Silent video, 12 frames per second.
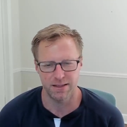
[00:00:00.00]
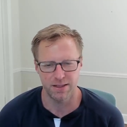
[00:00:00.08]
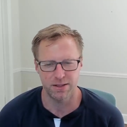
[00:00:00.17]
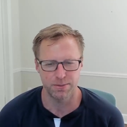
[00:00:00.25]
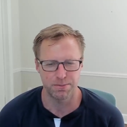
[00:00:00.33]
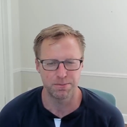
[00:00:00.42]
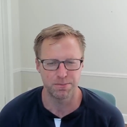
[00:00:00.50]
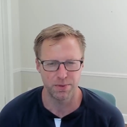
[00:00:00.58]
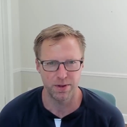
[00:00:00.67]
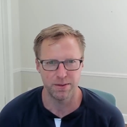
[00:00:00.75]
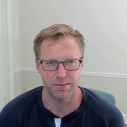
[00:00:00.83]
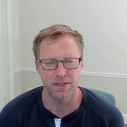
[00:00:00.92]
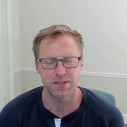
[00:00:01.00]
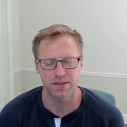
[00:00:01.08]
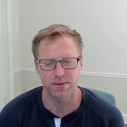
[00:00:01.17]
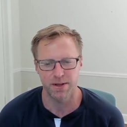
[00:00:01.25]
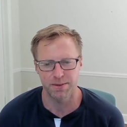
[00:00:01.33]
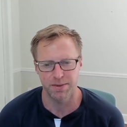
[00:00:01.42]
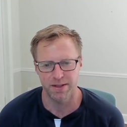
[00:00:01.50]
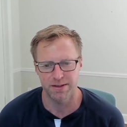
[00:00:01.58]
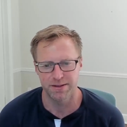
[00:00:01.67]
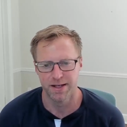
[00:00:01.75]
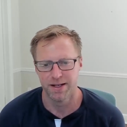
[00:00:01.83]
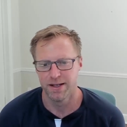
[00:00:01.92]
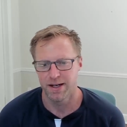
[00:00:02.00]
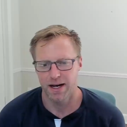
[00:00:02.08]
I think you're pretty much in the right place.